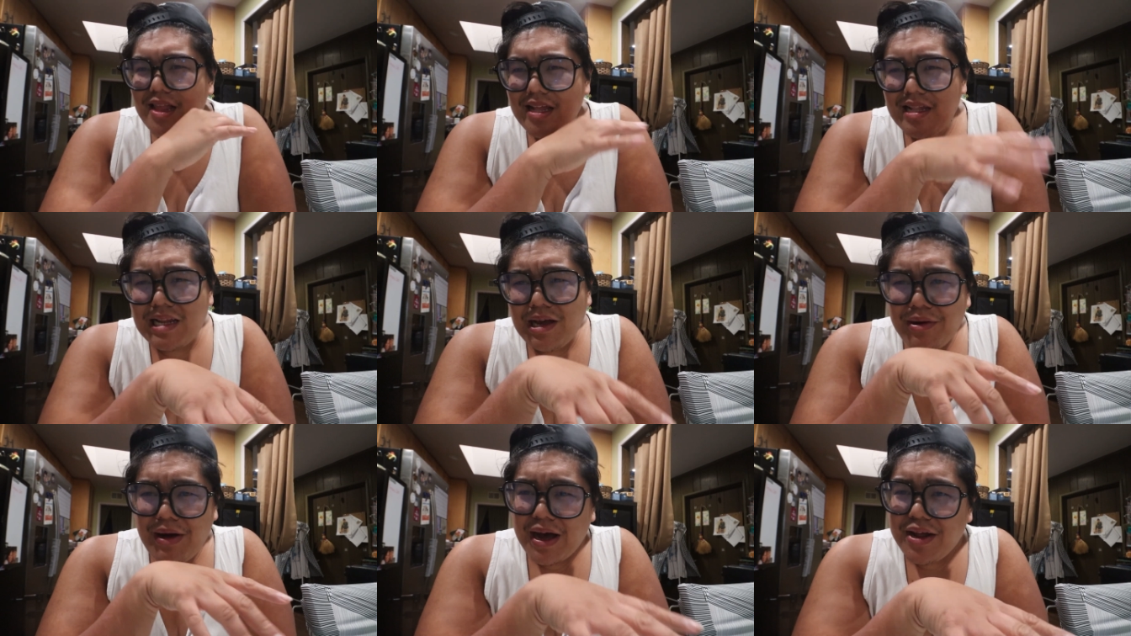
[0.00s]

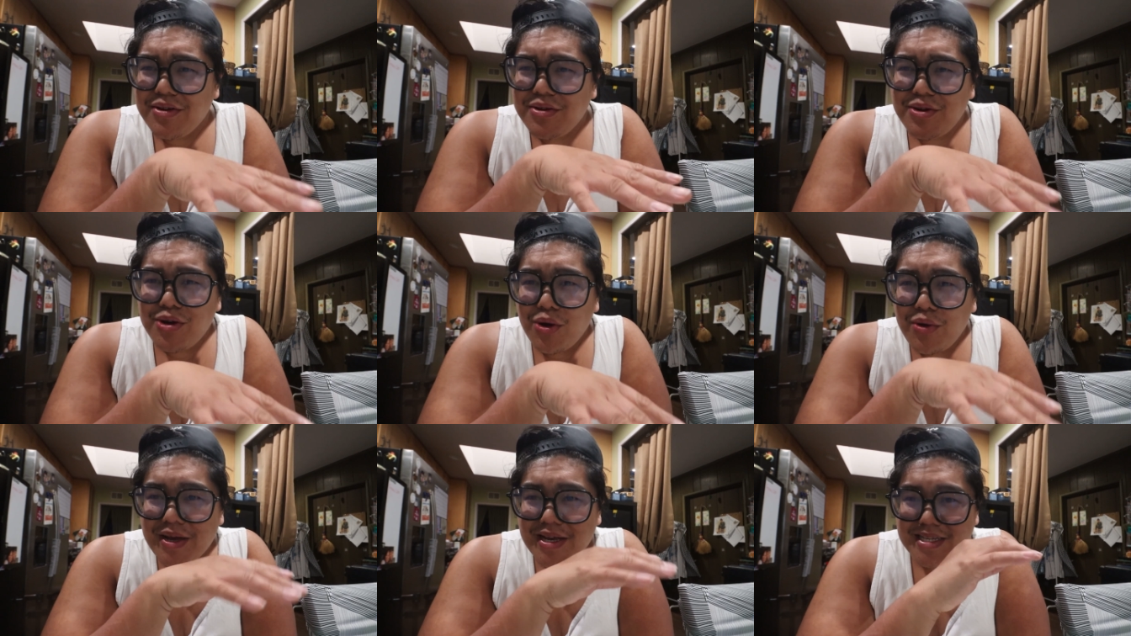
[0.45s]
Now, I don't
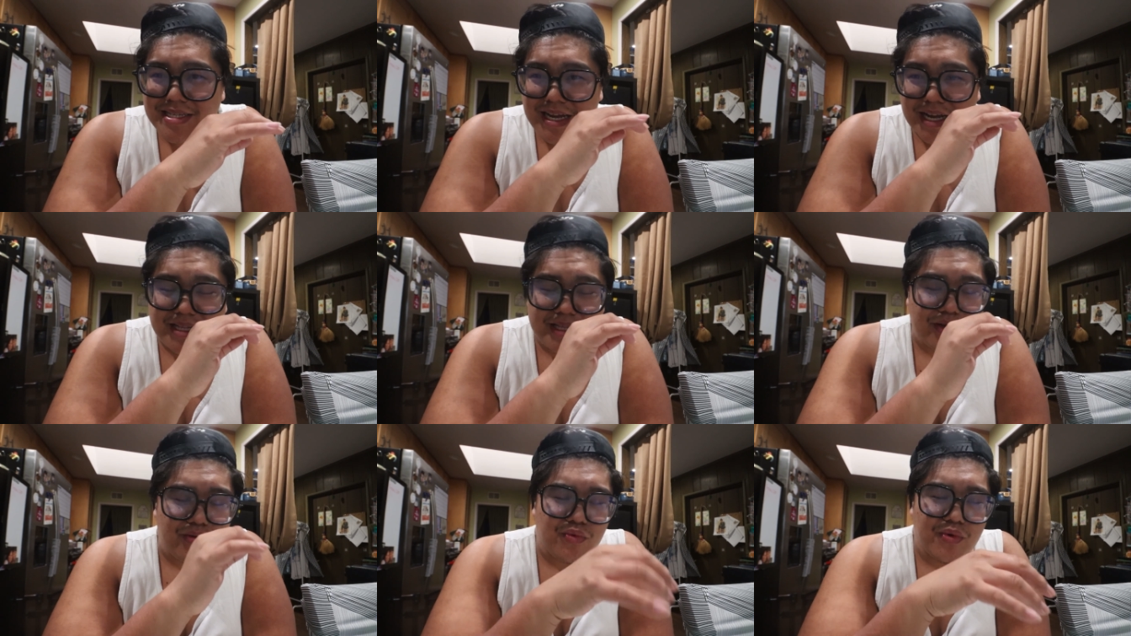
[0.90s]
know
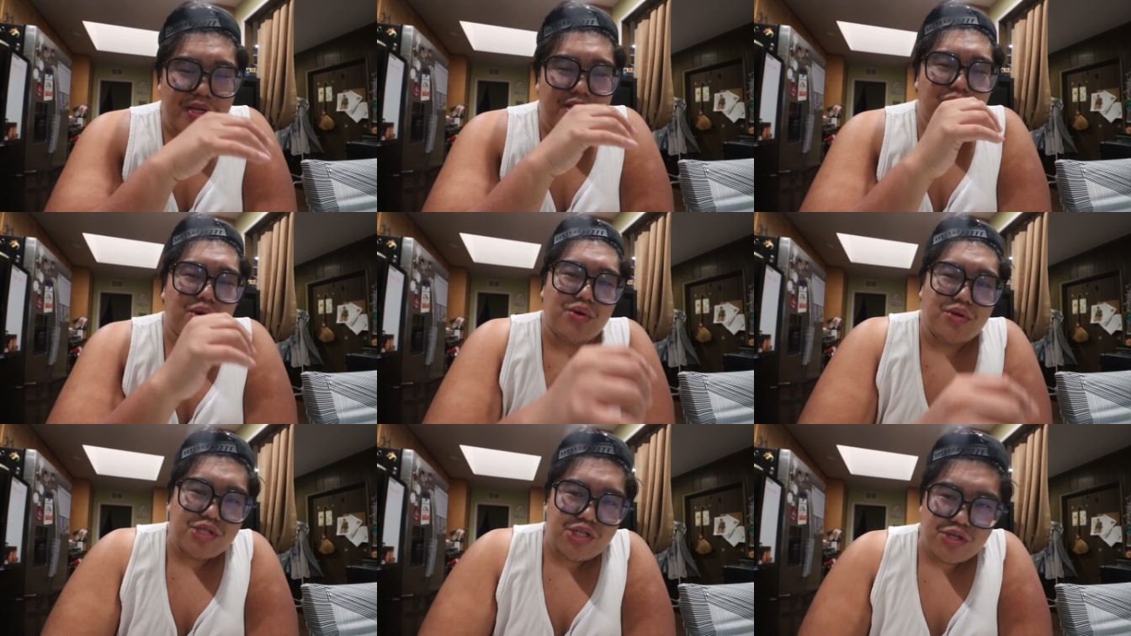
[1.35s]
exactly what
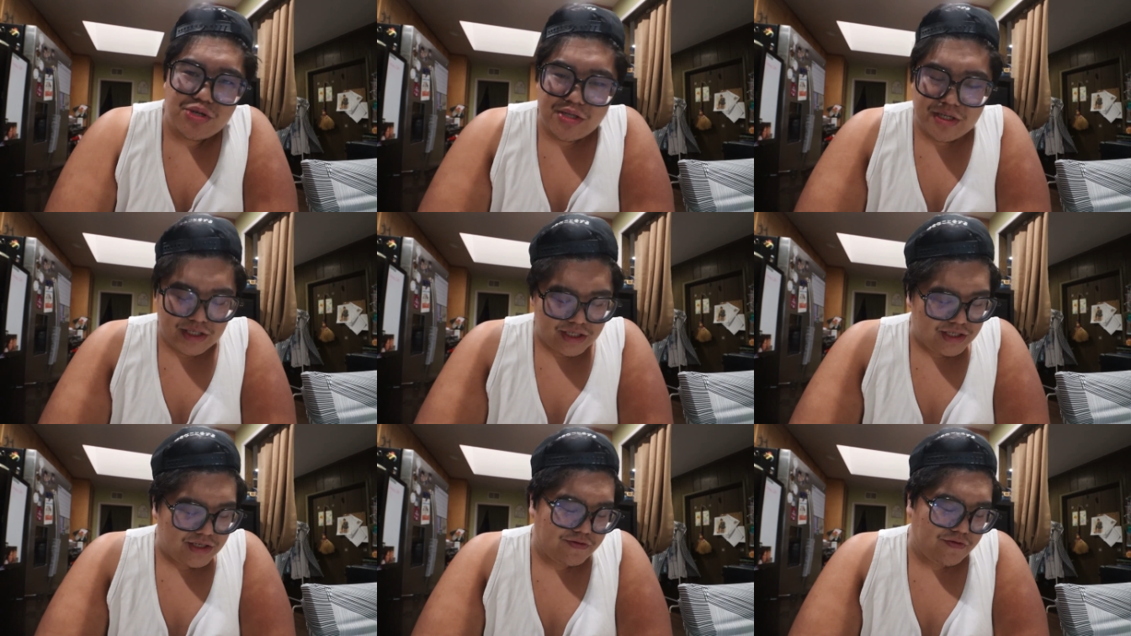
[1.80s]
culture
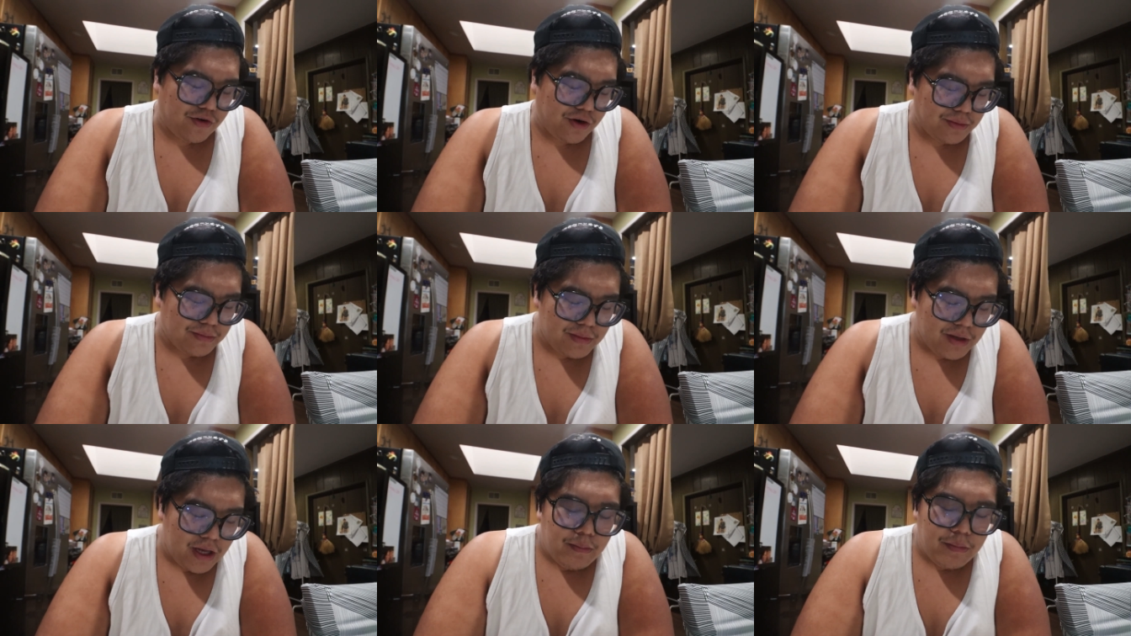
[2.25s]
this is from,